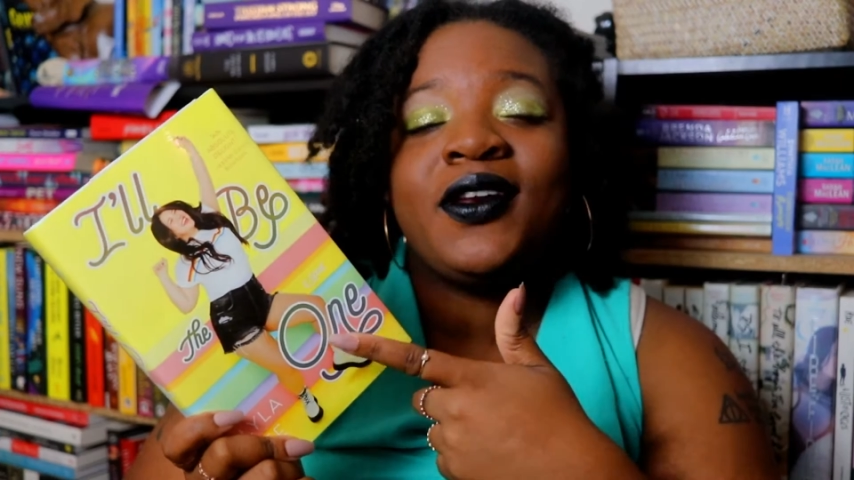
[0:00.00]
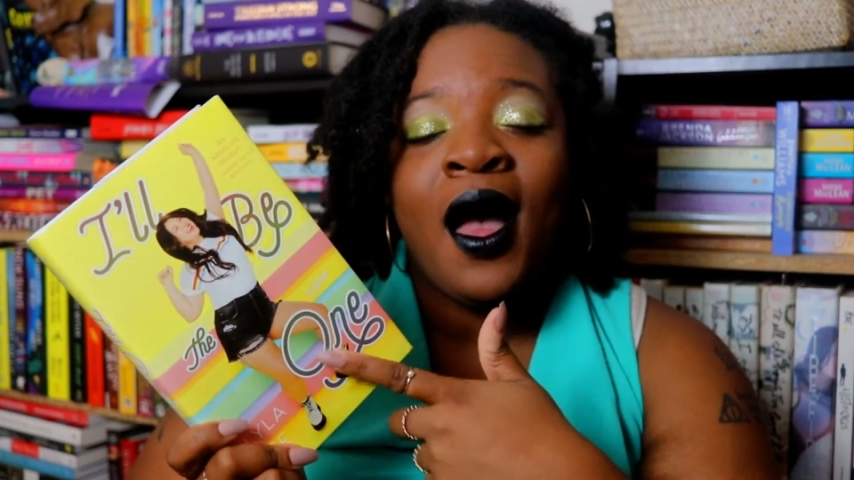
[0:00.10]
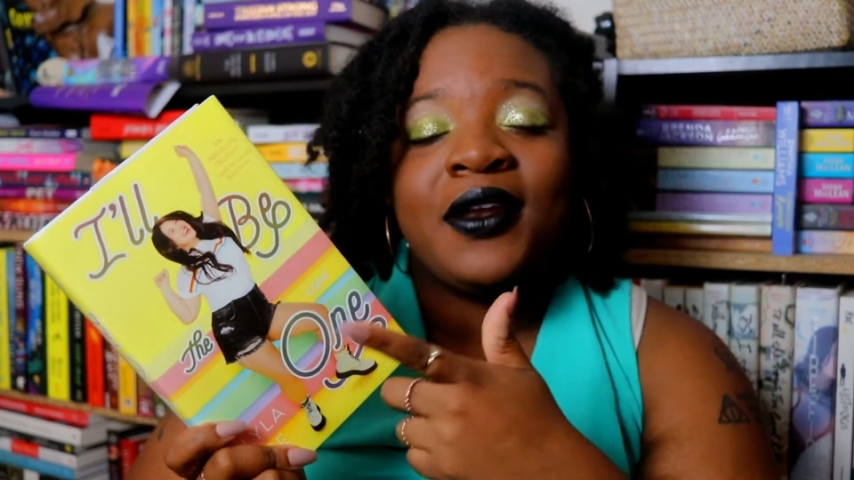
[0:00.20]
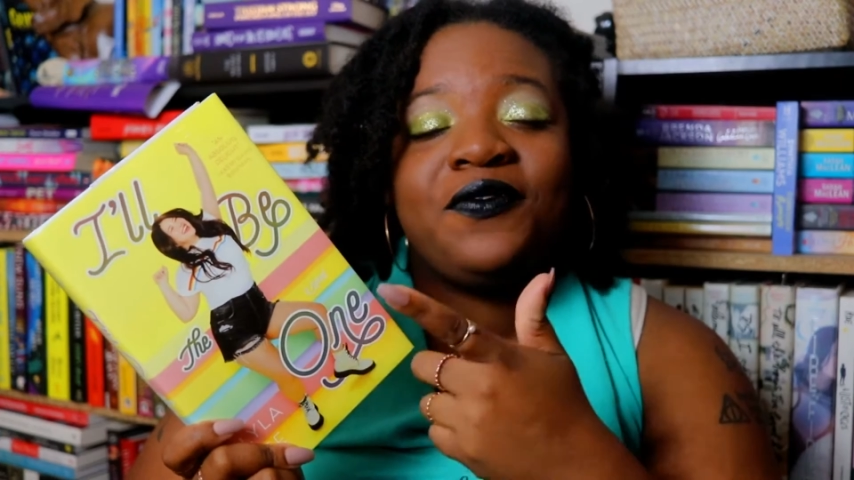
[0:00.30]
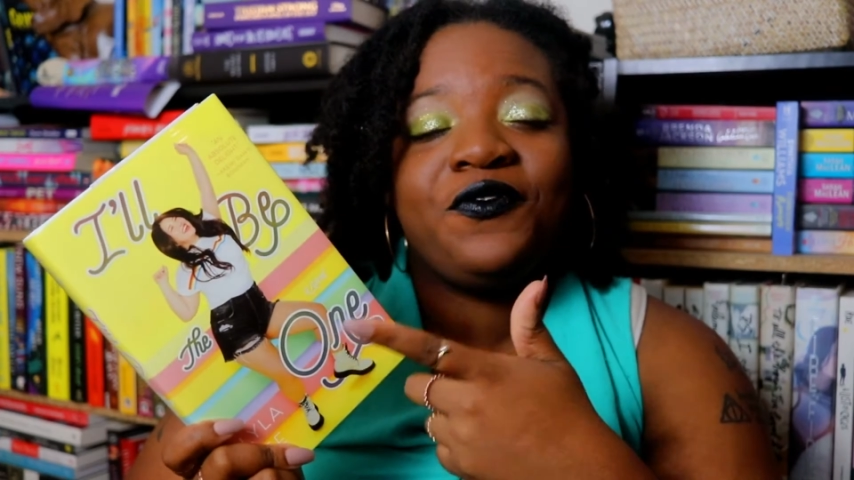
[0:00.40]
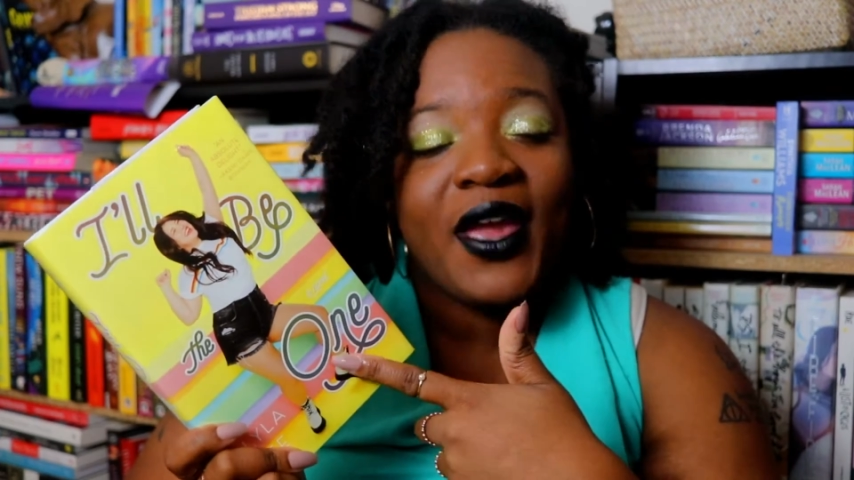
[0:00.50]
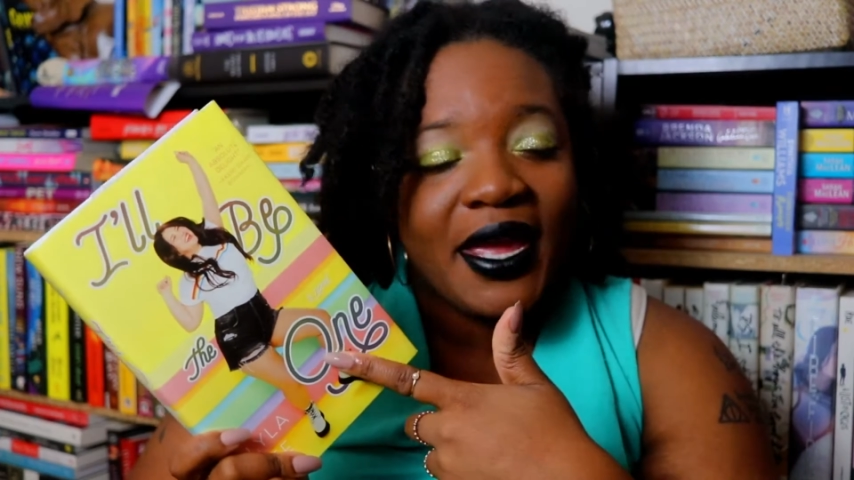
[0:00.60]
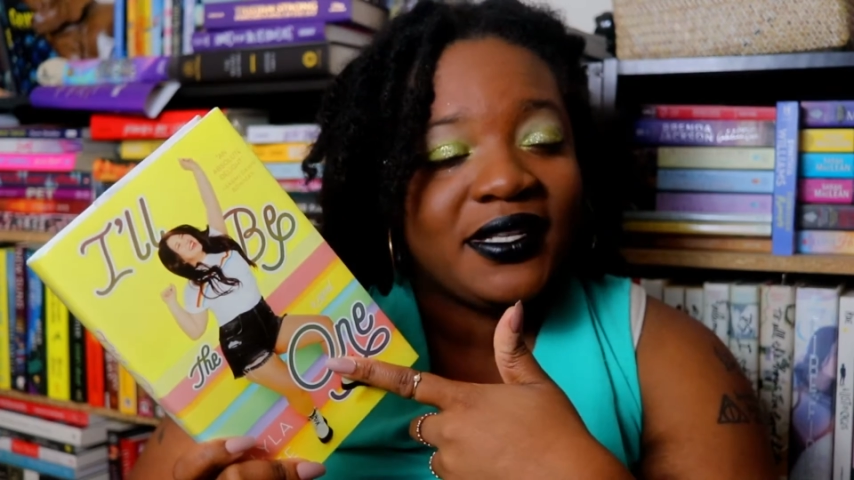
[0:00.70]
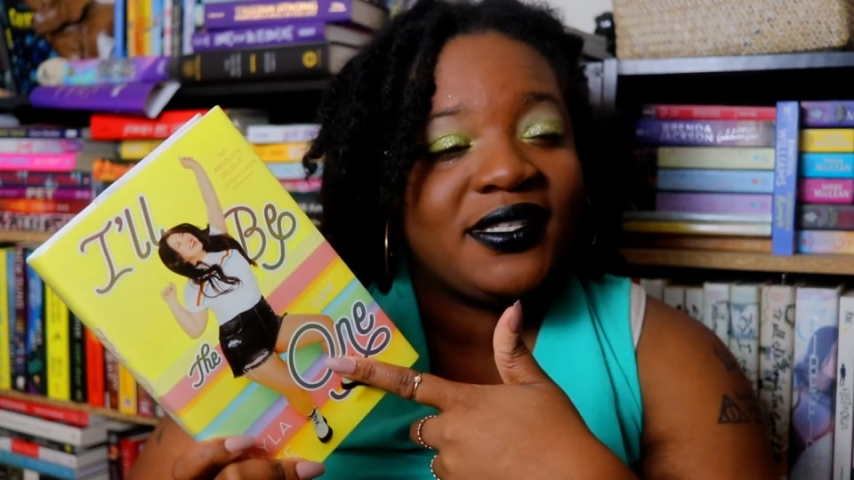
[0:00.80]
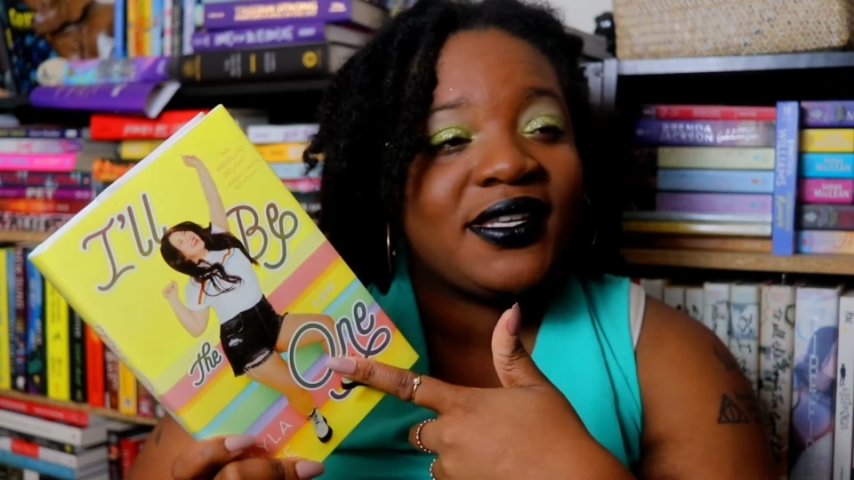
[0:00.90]
not
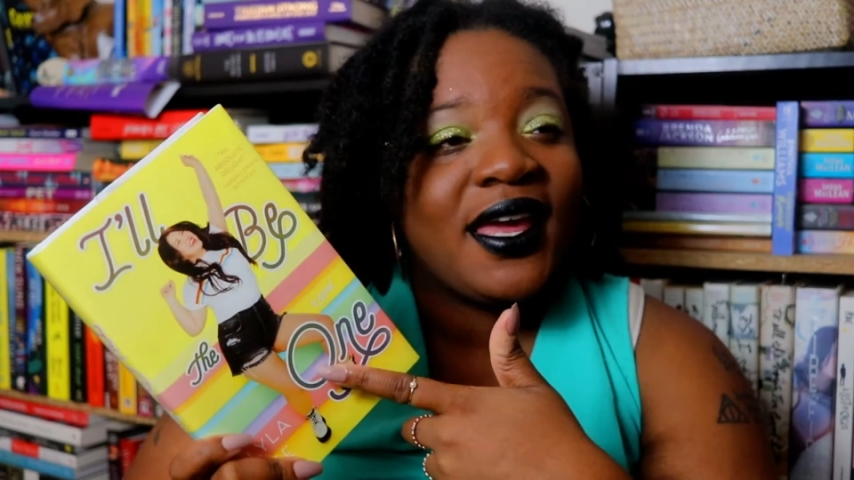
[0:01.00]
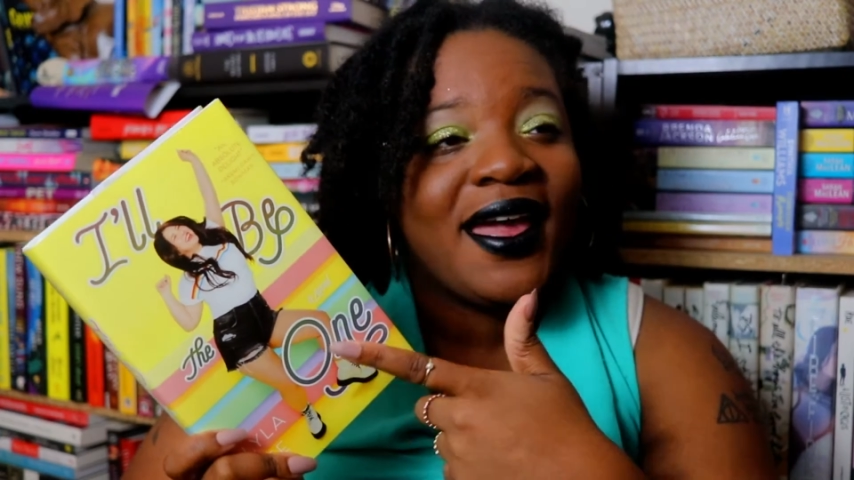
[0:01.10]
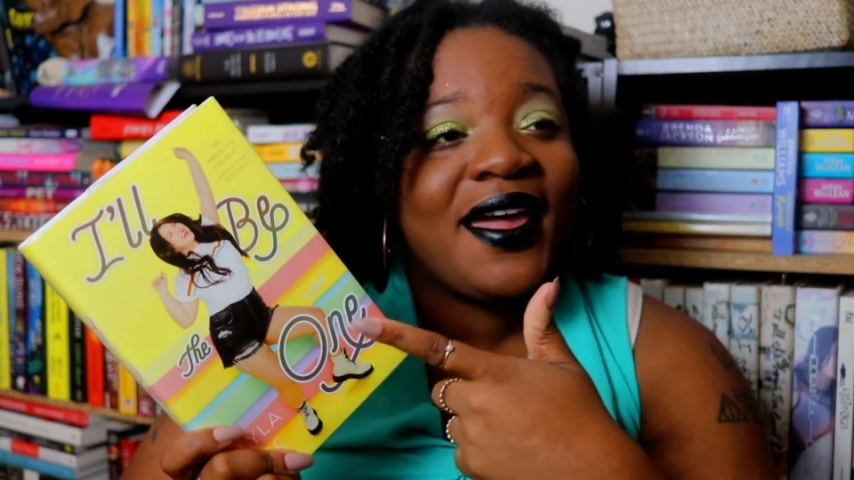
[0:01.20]
fit